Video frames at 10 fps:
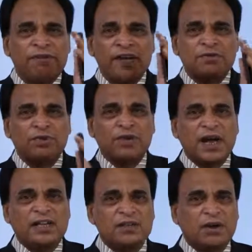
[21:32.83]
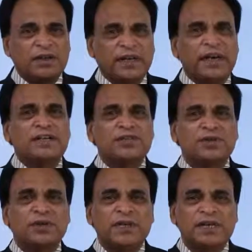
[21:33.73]
Facebook has got its
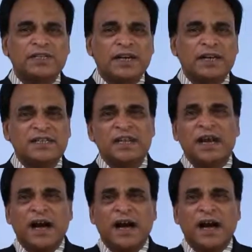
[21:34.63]
own insights